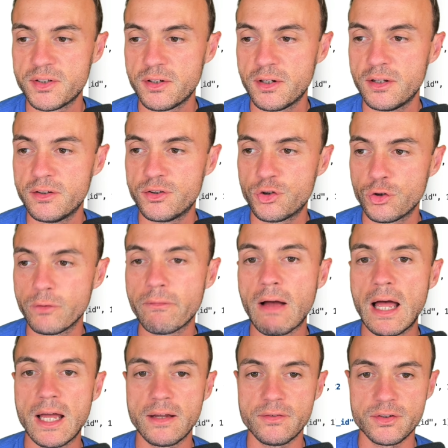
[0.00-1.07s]
it
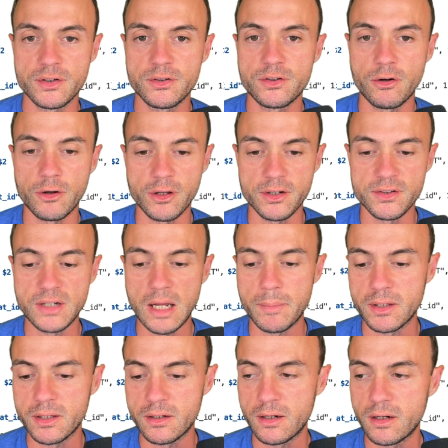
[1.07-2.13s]
survives starting and stopping
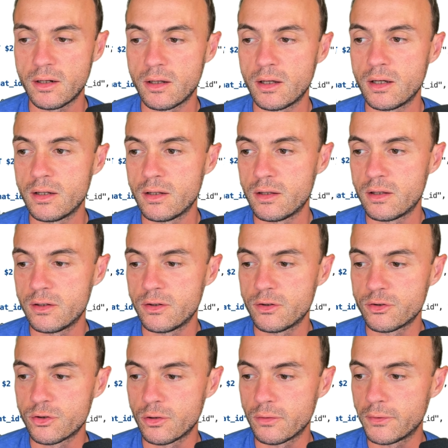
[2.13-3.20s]
the
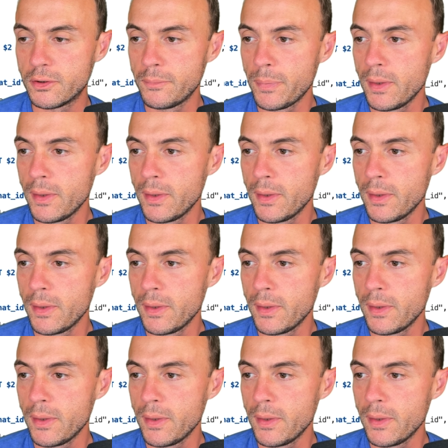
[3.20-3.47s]
server.